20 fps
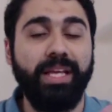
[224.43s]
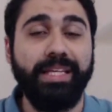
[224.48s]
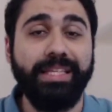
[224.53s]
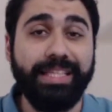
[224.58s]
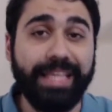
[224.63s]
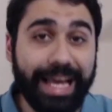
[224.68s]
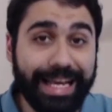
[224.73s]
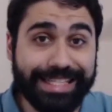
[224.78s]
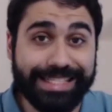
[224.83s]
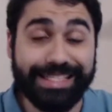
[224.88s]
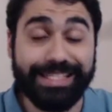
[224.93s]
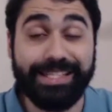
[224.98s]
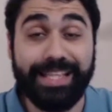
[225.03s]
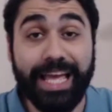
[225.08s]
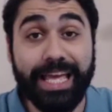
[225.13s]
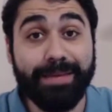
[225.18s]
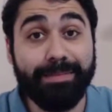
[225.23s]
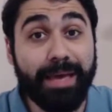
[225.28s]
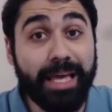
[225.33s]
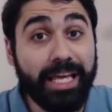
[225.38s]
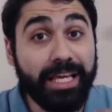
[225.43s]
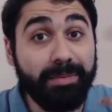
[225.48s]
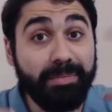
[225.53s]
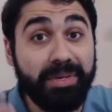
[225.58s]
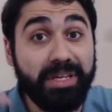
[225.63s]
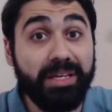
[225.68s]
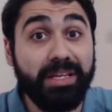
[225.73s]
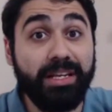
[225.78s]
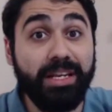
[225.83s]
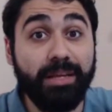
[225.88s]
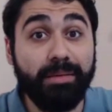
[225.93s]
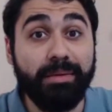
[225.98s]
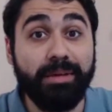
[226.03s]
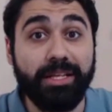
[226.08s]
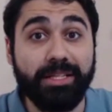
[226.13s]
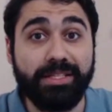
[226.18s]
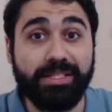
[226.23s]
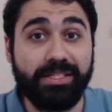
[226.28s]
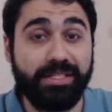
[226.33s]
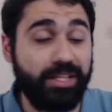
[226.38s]
Yes, there may be
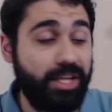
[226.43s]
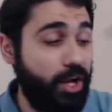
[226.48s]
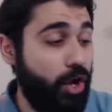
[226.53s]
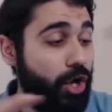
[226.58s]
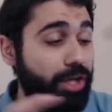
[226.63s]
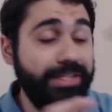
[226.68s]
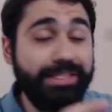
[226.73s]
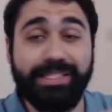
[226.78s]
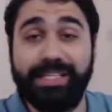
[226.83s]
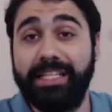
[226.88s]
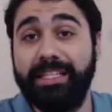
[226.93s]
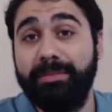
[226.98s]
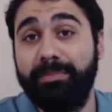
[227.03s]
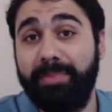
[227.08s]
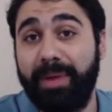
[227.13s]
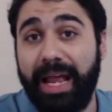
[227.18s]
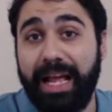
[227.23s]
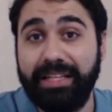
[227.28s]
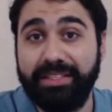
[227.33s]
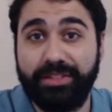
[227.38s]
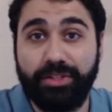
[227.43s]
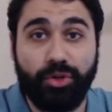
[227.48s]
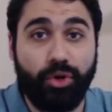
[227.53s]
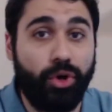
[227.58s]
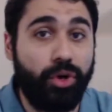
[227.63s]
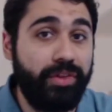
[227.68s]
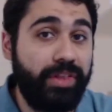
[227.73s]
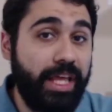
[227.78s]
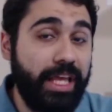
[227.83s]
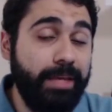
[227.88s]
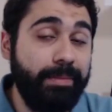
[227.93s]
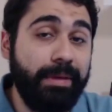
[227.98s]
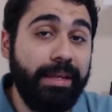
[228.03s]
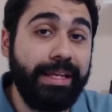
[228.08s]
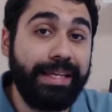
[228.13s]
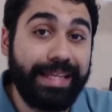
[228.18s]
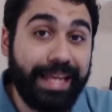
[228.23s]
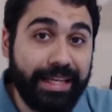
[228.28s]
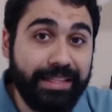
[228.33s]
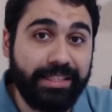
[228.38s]
limits on Send Blaster or the email
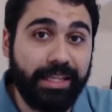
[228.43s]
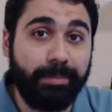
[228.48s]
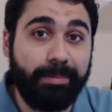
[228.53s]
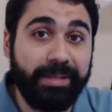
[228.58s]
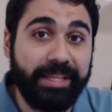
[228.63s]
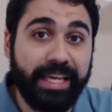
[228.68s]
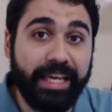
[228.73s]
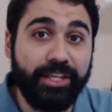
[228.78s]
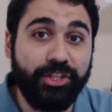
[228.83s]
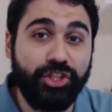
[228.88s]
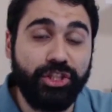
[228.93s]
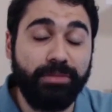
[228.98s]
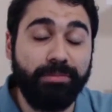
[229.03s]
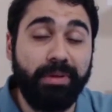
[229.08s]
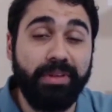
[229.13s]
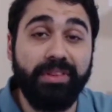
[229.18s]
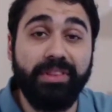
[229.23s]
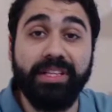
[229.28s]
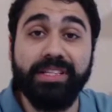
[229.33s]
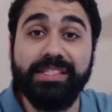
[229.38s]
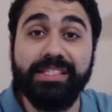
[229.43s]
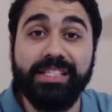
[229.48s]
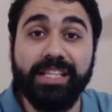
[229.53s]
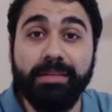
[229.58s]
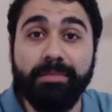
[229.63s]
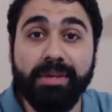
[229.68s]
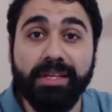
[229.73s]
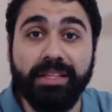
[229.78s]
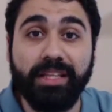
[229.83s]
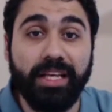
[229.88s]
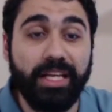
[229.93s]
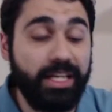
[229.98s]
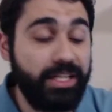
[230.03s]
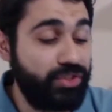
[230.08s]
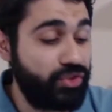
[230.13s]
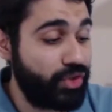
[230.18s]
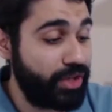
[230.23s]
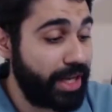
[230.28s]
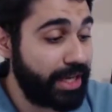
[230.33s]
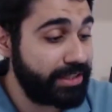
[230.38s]
client application, but this limit
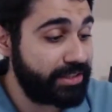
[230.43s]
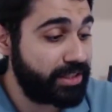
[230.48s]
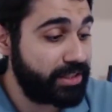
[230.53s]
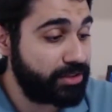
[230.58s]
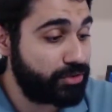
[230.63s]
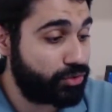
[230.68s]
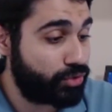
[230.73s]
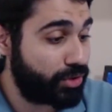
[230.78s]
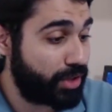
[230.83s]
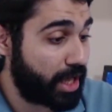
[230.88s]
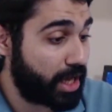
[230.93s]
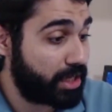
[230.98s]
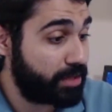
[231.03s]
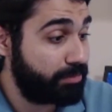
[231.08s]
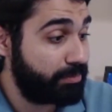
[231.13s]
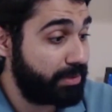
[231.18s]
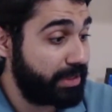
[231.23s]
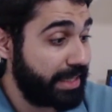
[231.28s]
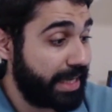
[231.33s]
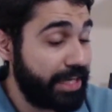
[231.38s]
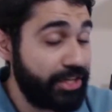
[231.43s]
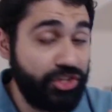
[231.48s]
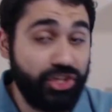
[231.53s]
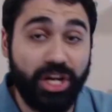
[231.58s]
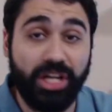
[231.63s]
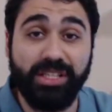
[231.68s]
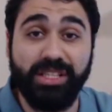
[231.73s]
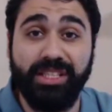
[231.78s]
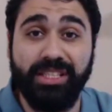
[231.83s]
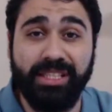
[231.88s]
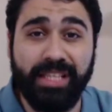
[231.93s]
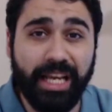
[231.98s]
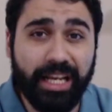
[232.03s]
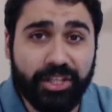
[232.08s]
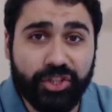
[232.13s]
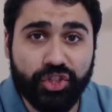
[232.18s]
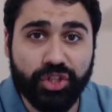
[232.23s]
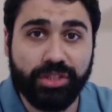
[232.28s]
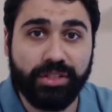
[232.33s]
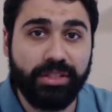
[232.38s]
is related to the application
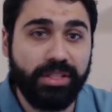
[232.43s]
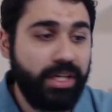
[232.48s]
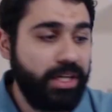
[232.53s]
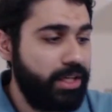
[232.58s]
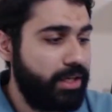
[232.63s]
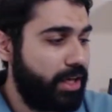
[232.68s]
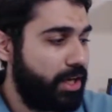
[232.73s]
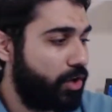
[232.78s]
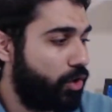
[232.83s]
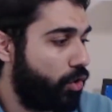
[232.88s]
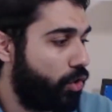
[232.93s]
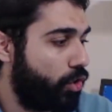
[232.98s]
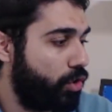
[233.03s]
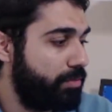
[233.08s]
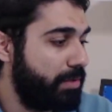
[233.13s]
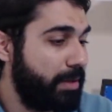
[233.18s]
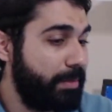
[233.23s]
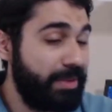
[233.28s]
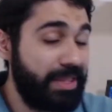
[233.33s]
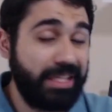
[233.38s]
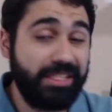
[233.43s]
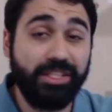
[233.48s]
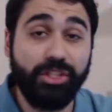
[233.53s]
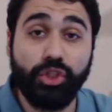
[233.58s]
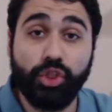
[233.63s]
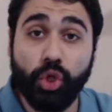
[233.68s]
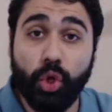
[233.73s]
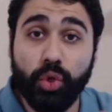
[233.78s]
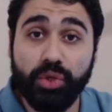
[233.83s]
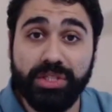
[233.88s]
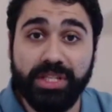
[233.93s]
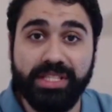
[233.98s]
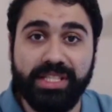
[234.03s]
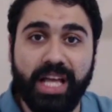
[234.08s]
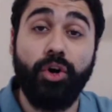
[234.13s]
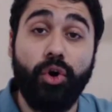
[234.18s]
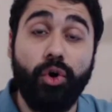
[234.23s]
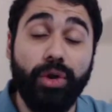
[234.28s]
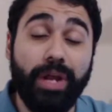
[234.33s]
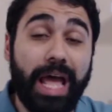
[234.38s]
architecture, or maybe the resources,
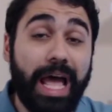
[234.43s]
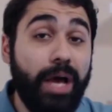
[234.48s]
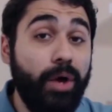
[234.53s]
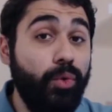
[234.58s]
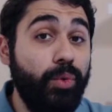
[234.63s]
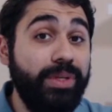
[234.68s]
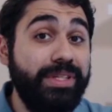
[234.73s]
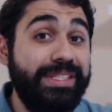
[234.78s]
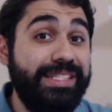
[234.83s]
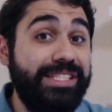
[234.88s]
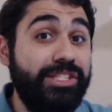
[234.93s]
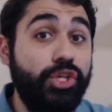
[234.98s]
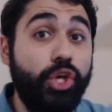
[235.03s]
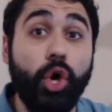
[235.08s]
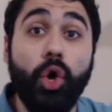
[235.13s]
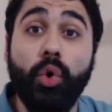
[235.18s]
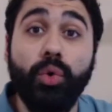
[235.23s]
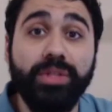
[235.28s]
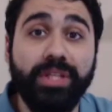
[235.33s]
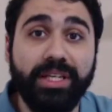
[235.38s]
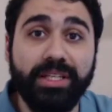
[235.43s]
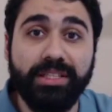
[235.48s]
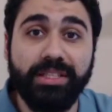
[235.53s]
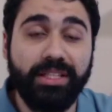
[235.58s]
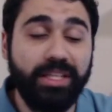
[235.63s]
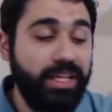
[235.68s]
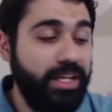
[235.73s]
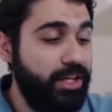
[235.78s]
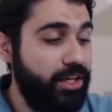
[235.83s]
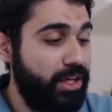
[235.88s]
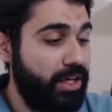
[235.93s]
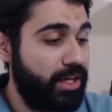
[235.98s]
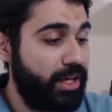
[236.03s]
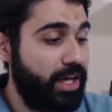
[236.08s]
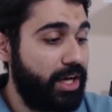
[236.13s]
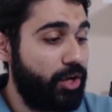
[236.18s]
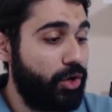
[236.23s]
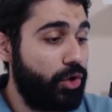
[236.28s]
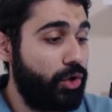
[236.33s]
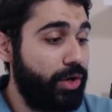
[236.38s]
or how it's coded,
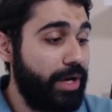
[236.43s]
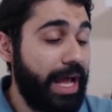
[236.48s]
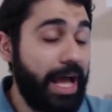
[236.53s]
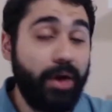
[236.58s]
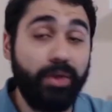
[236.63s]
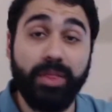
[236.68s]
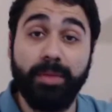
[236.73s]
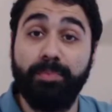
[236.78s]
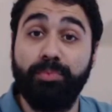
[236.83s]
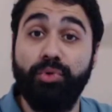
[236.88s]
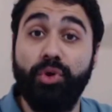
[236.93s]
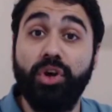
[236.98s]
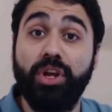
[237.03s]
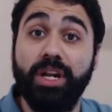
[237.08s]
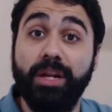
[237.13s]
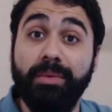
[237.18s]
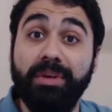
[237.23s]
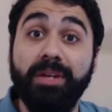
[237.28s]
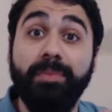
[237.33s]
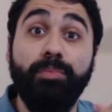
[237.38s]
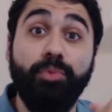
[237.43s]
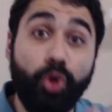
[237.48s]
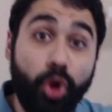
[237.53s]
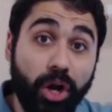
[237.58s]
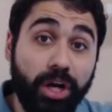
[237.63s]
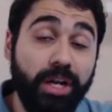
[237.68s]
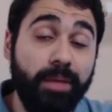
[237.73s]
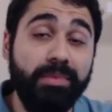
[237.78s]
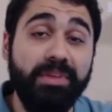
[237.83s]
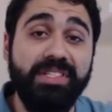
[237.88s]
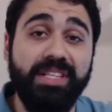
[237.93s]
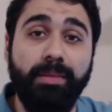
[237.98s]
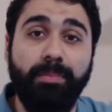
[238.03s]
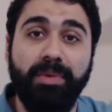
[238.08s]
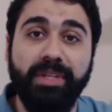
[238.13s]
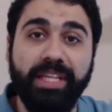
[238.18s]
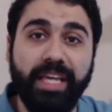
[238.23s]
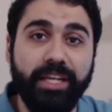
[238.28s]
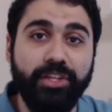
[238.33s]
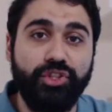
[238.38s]
or how the programmer programmed this
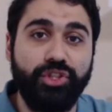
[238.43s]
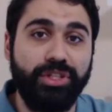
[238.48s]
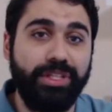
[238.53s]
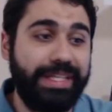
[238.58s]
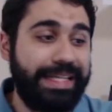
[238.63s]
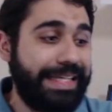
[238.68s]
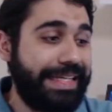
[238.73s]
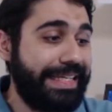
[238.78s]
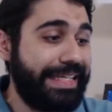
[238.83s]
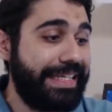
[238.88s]
application.